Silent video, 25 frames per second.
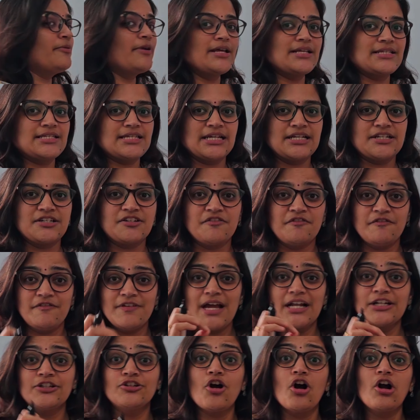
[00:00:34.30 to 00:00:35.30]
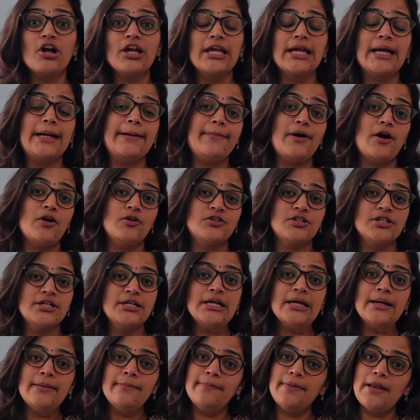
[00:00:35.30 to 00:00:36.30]
present? We are talking about
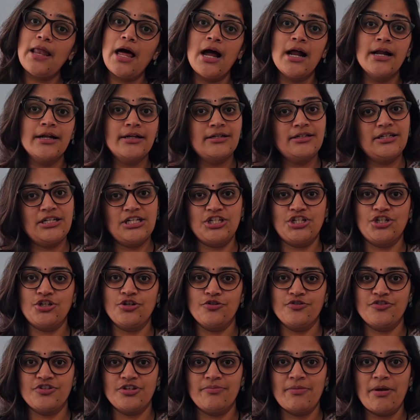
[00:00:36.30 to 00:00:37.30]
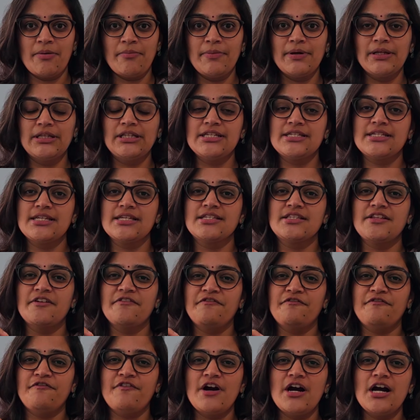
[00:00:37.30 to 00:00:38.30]
plant tissues. Remember, this is the
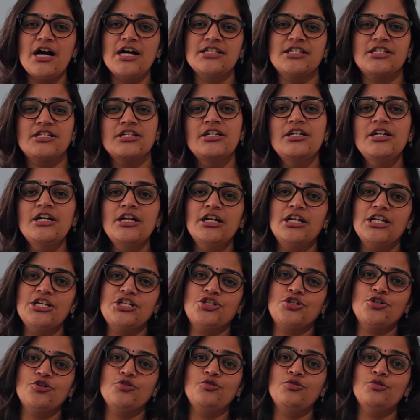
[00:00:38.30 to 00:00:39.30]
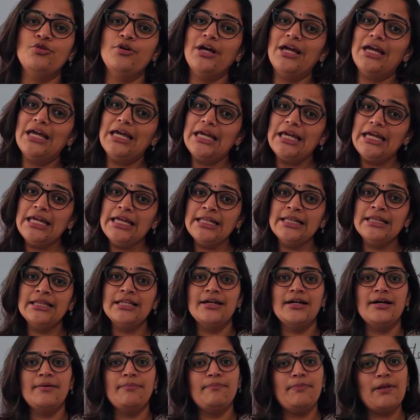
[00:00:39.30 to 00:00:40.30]
first tissue in
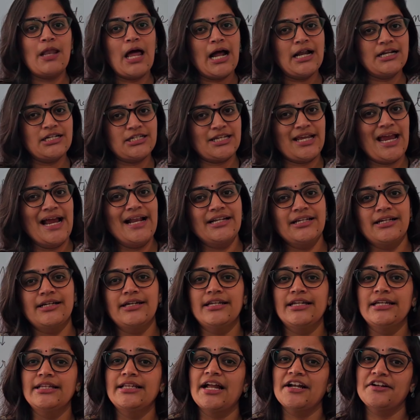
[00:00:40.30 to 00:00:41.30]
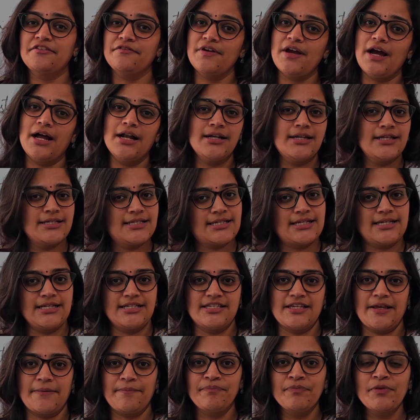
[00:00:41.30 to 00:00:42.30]
the plant category that we are
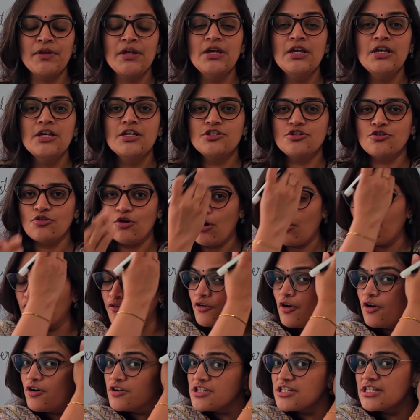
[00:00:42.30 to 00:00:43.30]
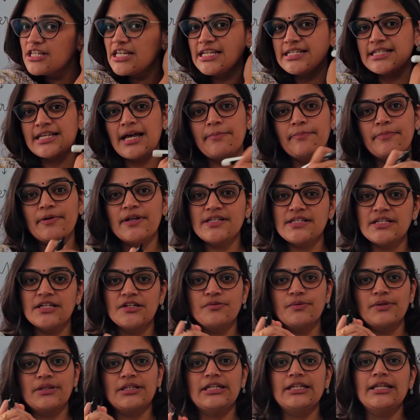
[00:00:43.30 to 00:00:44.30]
discussing. So, of course, these are
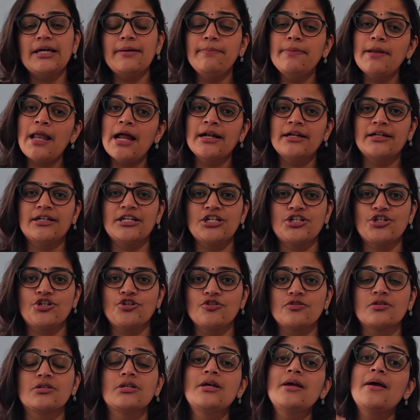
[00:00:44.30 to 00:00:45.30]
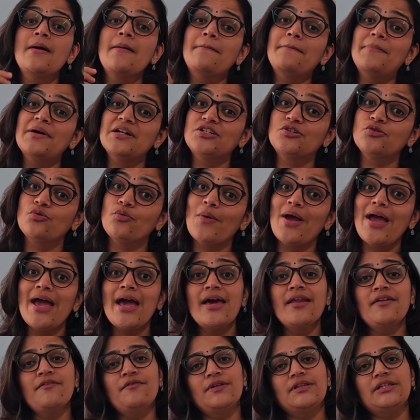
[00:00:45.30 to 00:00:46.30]
present within the plant tissues. But
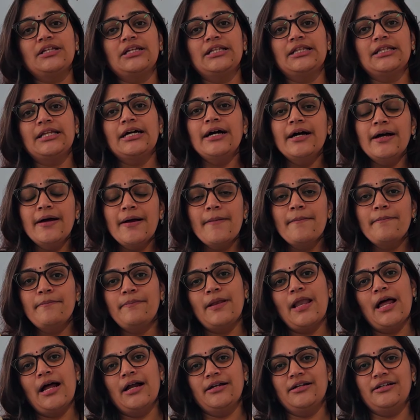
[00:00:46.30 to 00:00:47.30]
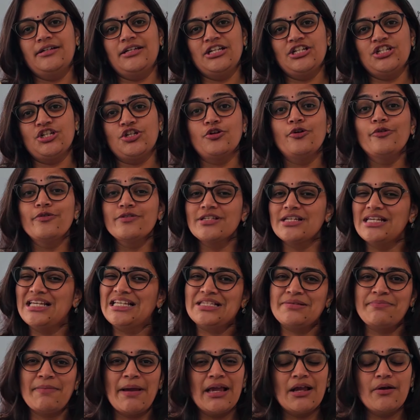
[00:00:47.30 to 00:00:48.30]
where within the plant tissues
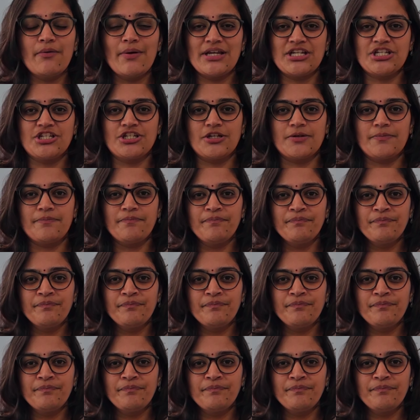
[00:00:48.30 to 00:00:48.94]
is my question.